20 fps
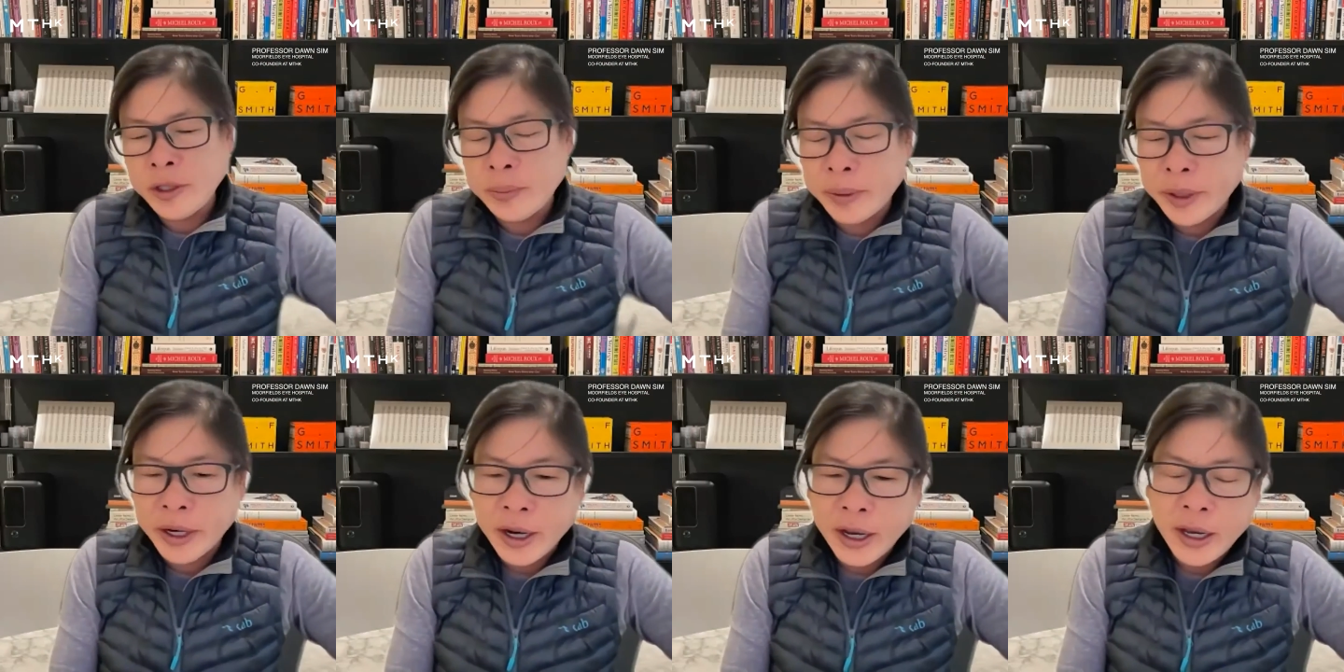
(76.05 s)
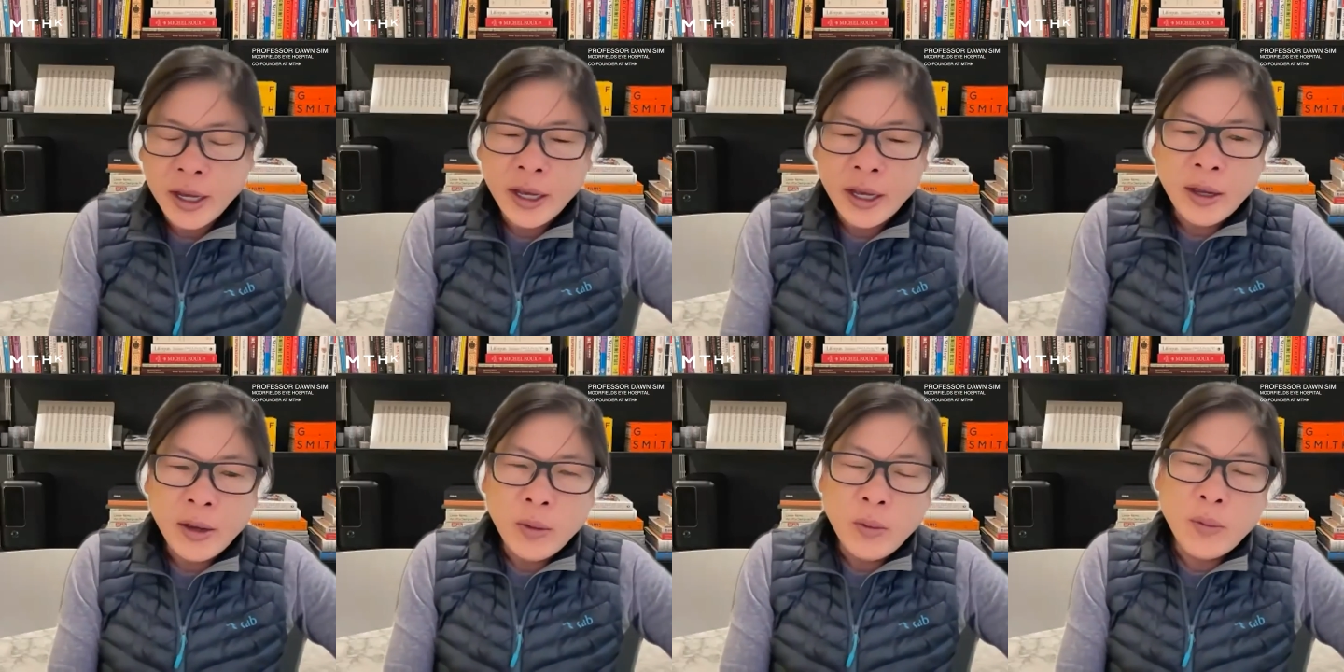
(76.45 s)
But
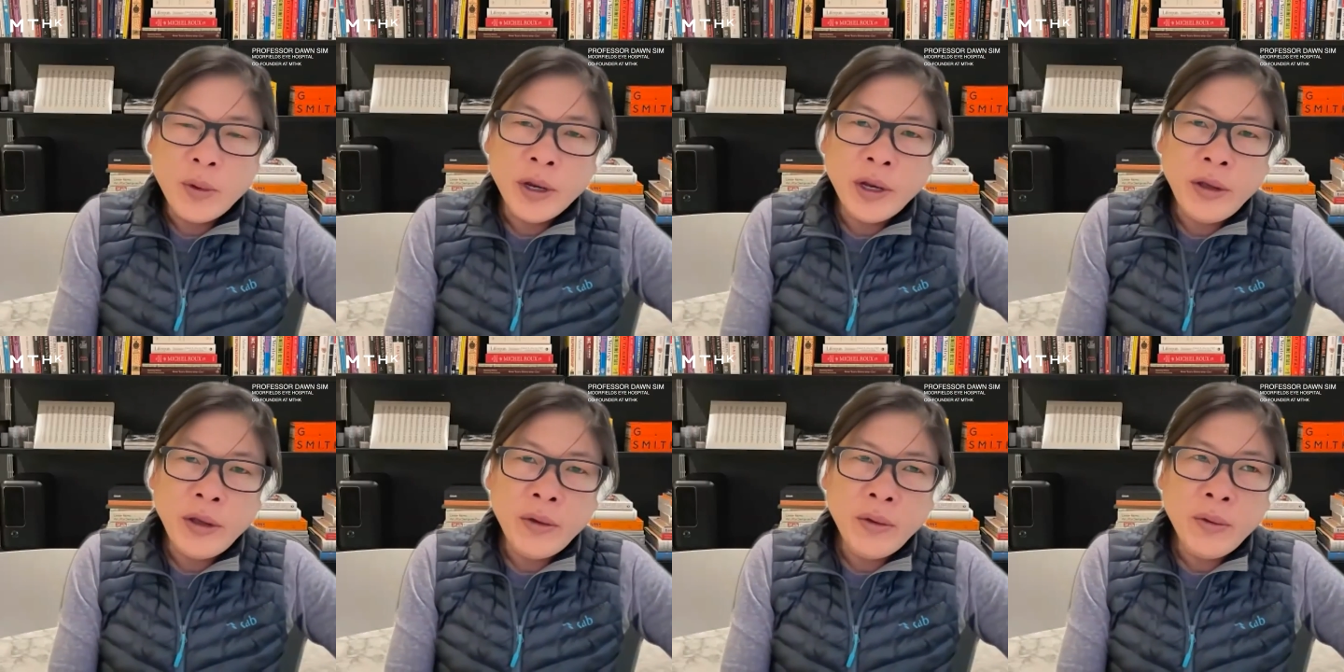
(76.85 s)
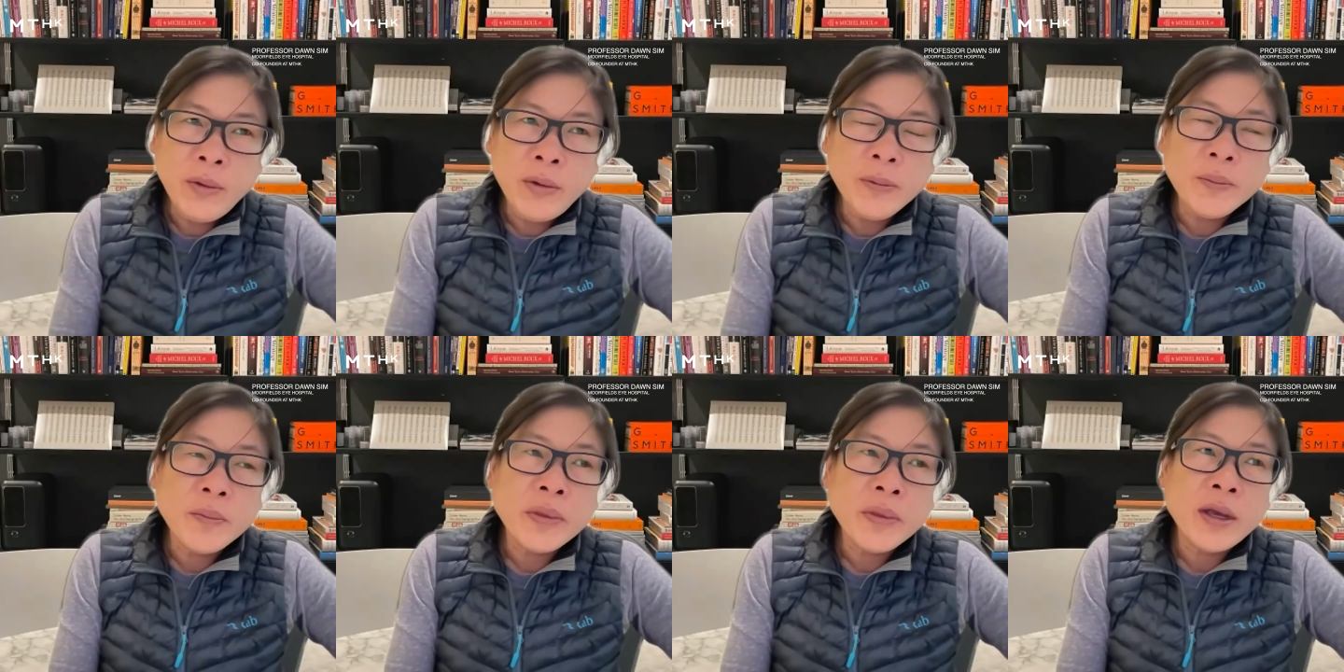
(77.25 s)
when
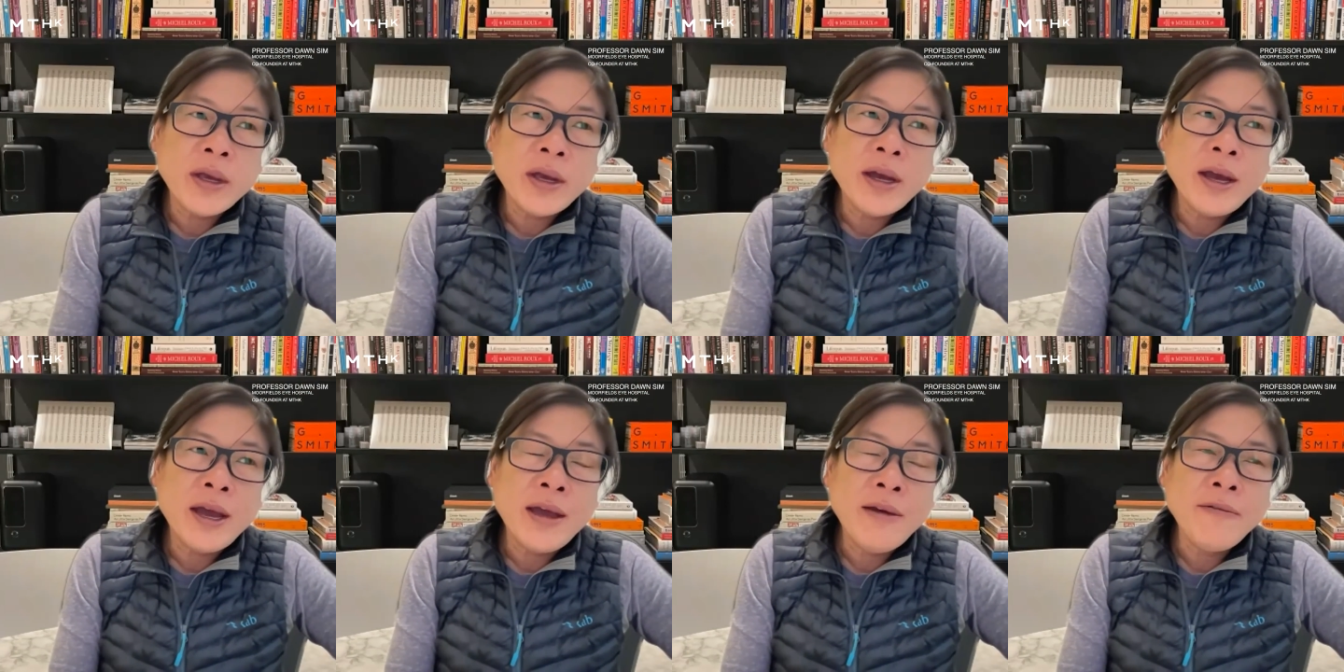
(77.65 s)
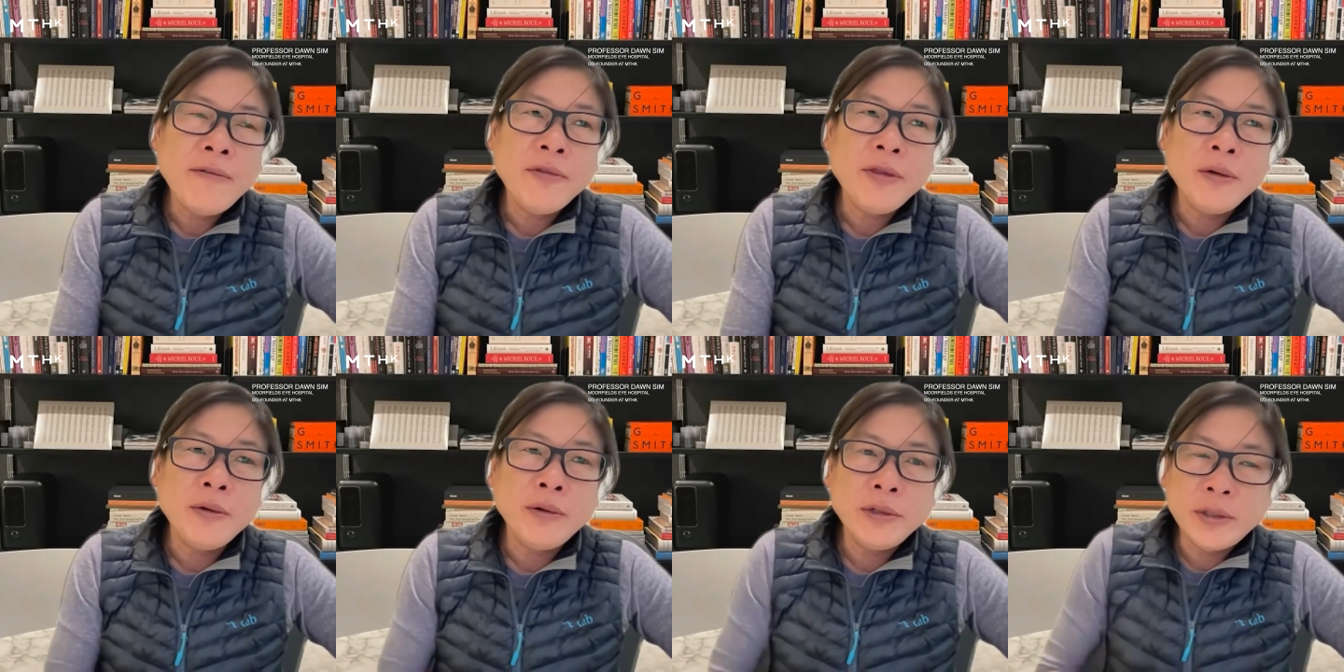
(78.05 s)
you
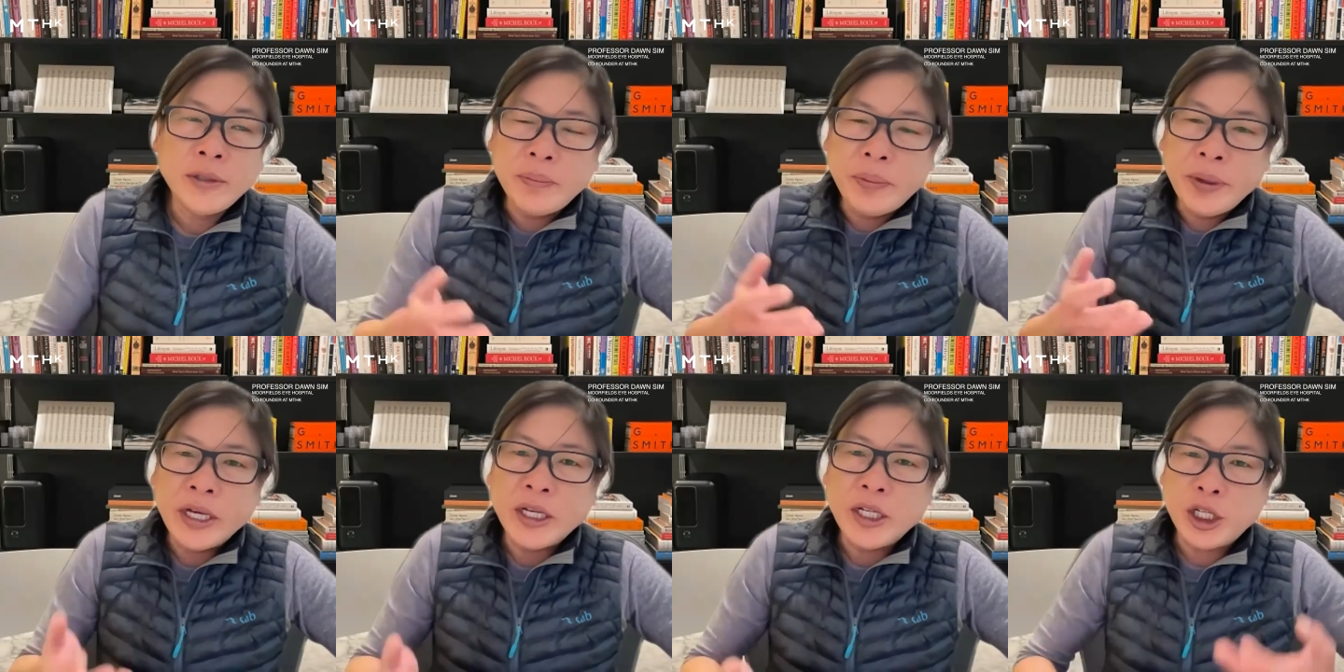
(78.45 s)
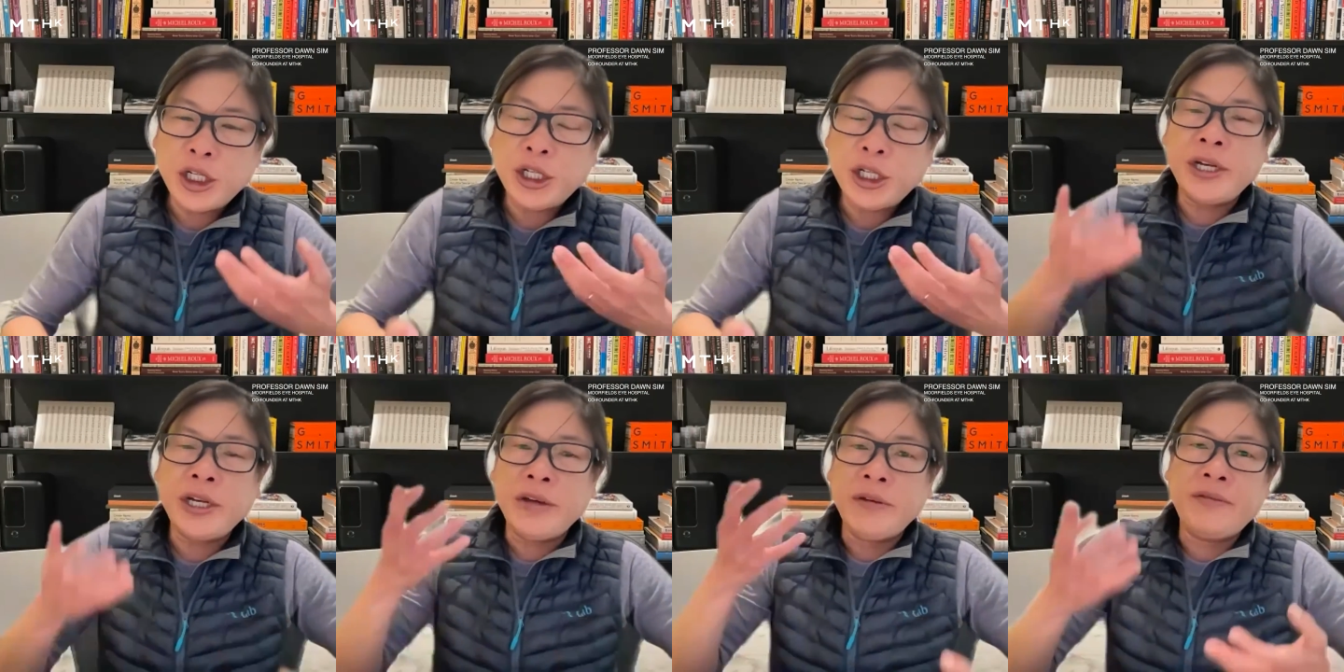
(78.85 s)
have those big
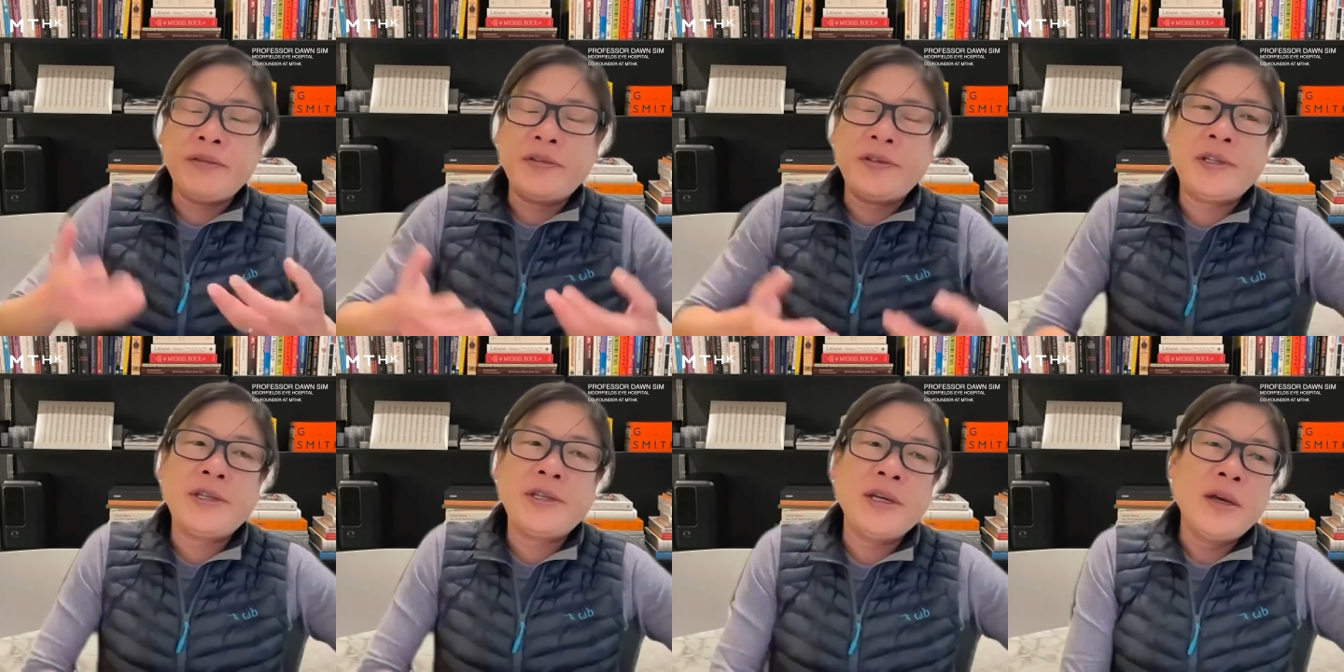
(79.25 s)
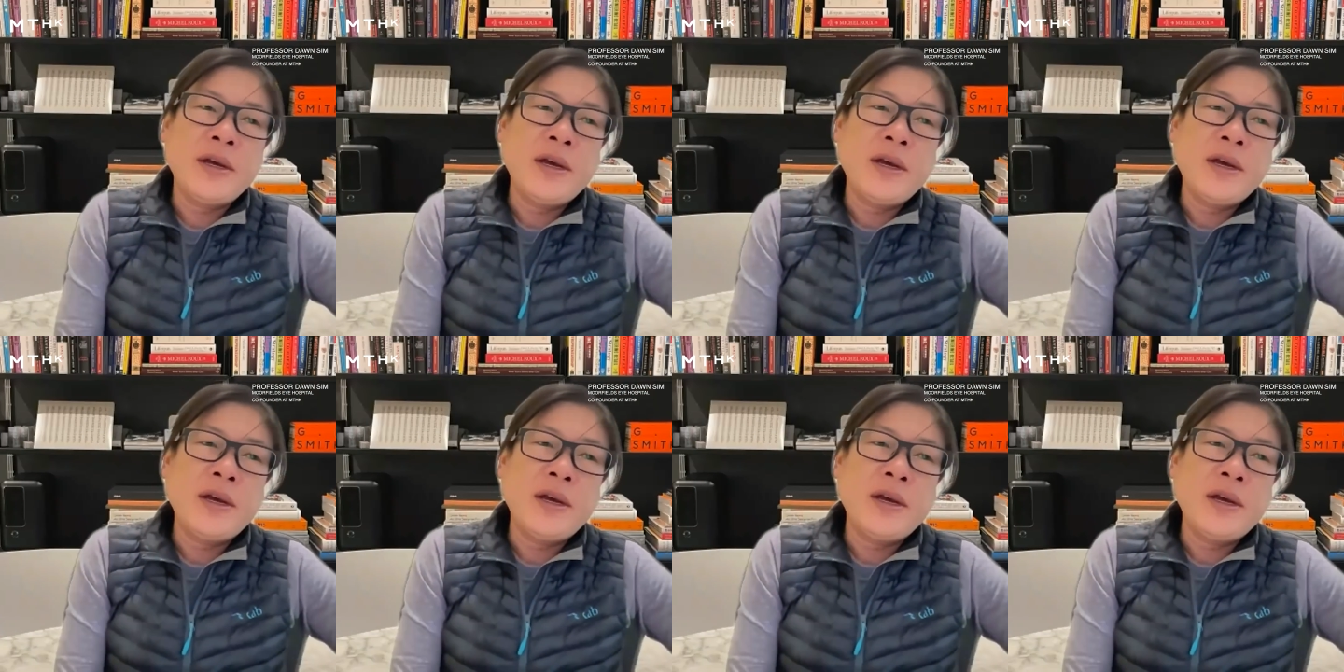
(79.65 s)
shifts,